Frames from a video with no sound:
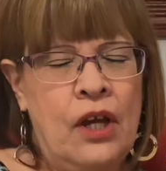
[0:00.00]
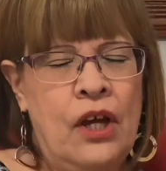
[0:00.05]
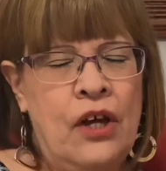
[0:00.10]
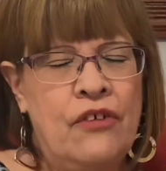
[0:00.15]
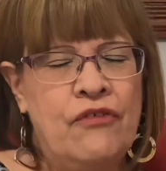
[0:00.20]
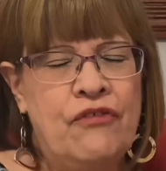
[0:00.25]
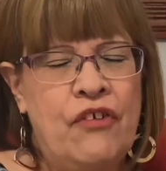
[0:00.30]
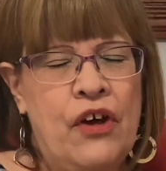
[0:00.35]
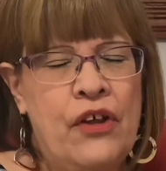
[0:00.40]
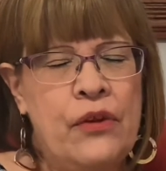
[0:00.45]

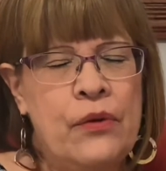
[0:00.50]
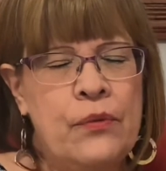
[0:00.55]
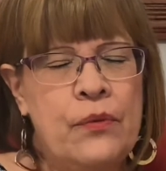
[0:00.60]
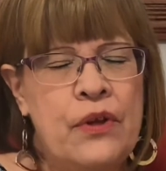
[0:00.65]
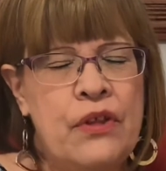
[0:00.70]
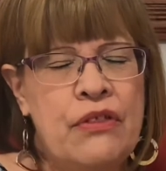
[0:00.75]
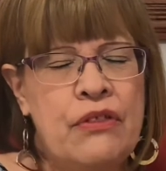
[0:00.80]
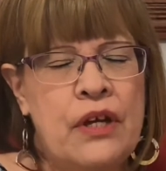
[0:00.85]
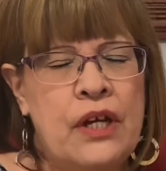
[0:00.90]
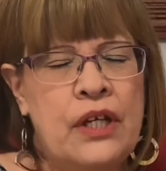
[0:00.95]
Father, we
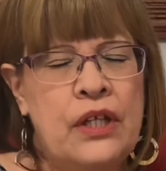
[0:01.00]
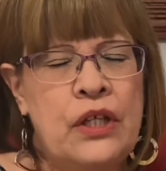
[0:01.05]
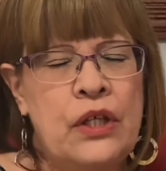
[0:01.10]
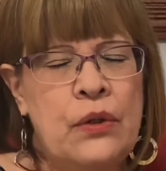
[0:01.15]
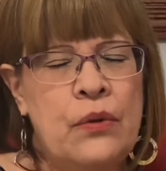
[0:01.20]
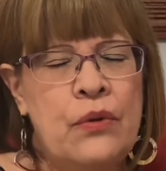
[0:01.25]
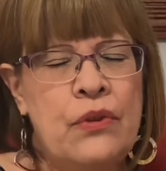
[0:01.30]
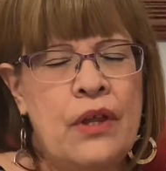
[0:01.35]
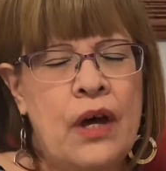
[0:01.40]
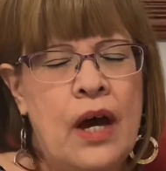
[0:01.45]
thank
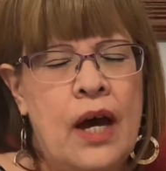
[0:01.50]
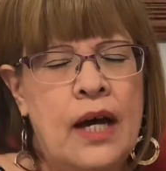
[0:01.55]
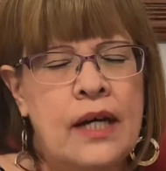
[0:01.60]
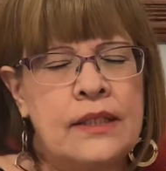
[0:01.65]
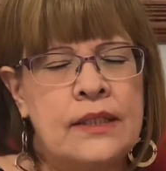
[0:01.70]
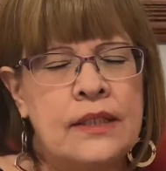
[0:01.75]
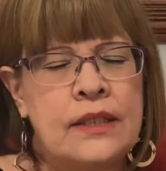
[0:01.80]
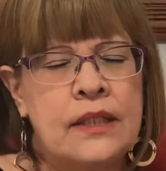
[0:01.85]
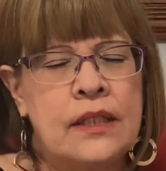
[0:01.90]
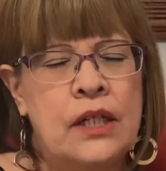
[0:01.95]
you
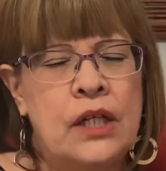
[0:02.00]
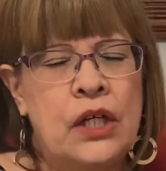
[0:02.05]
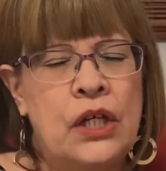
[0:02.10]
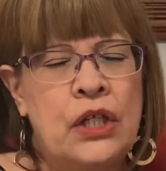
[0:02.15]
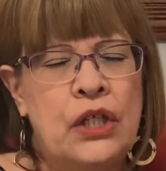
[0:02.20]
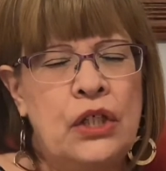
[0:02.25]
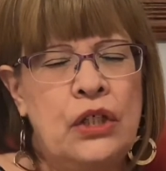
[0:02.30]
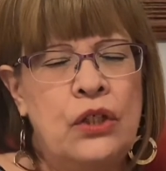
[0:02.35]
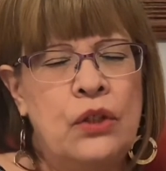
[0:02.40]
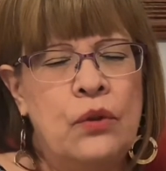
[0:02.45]
that
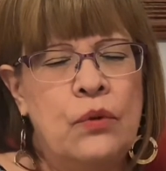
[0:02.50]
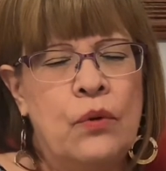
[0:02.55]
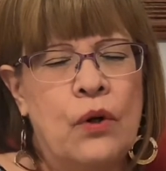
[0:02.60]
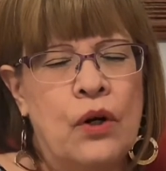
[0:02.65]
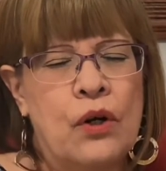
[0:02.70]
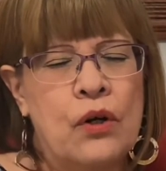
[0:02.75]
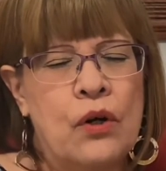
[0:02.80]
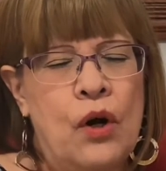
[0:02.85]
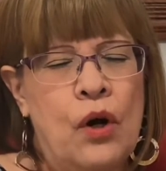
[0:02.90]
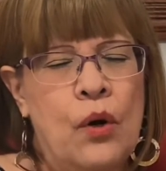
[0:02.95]
you
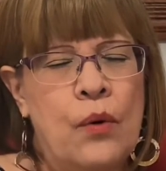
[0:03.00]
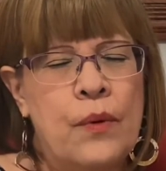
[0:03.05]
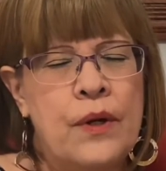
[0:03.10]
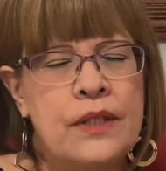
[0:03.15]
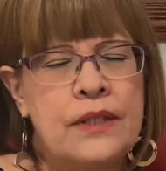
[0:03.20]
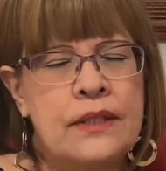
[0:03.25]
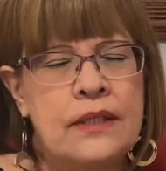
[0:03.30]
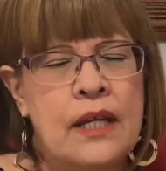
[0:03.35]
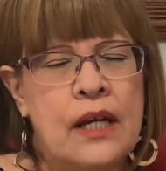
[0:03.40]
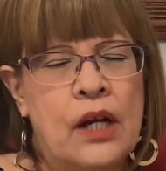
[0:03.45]
are
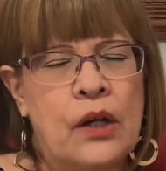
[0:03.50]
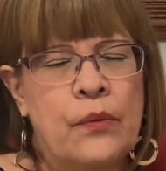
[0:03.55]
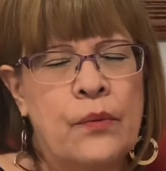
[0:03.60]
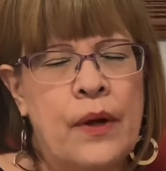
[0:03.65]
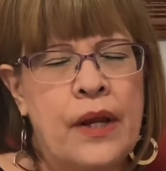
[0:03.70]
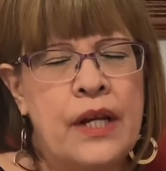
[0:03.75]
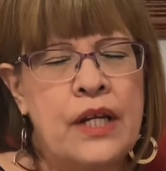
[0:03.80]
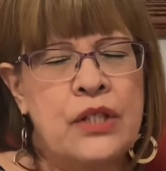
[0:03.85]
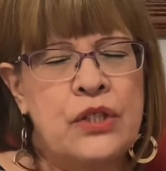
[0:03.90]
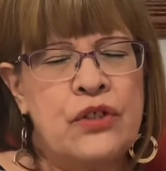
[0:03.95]
always there
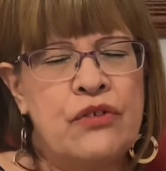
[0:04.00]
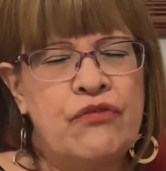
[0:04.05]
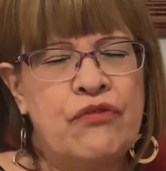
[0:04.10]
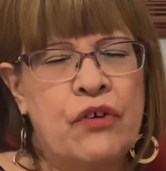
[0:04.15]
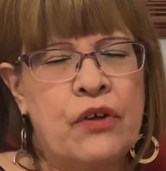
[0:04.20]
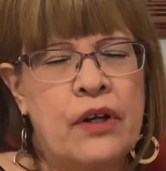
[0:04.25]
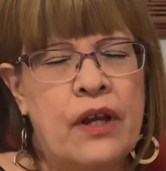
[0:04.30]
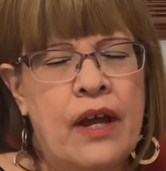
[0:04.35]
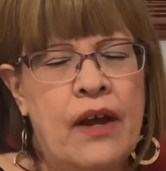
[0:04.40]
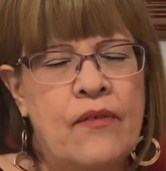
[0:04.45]
ready to
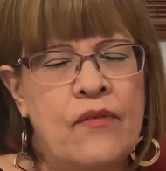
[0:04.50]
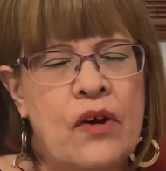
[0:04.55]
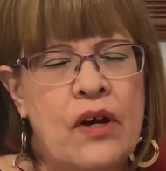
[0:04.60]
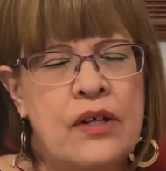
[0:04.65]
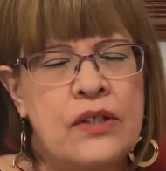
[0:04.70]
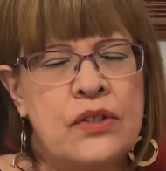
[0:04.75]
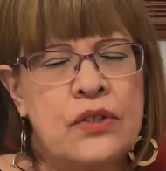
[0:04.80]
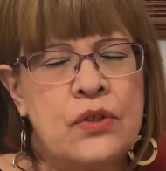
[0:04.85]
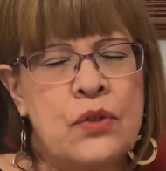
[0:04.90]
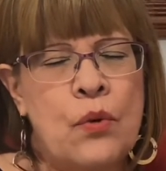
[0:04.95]
forgive
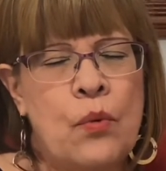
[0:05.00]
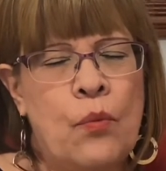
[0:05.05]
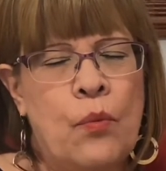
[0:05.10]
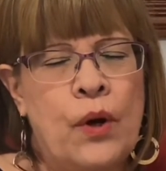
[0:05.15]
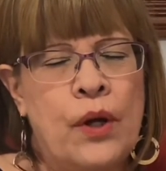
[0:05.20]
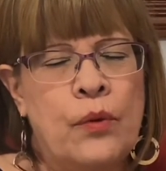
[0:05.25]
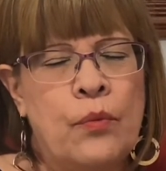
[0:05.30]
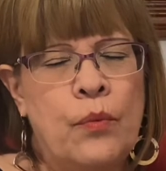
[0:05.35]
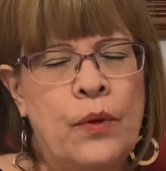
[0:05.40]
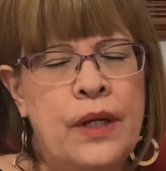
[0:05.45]
us
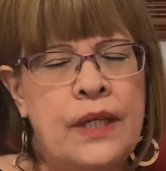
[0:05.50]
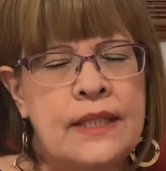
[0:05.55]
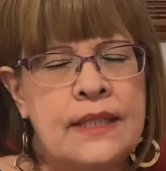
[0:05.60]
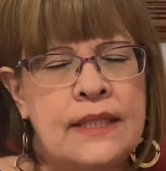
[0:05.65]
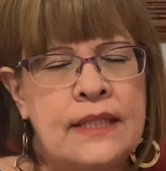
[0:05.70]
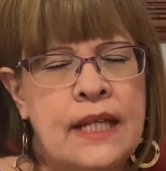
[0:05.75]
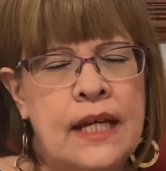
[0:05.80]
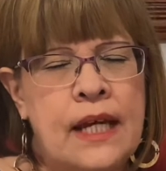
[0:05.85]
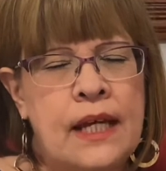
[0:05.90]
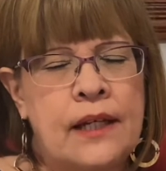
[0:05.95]
when we
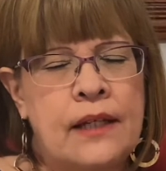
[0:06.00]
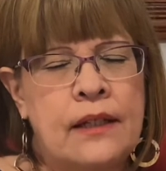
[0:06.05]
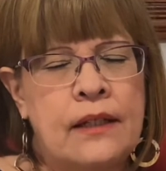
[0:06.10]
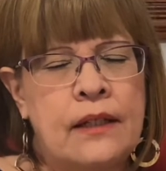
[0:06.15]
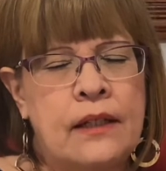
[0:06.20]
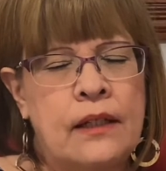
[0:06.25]
sin.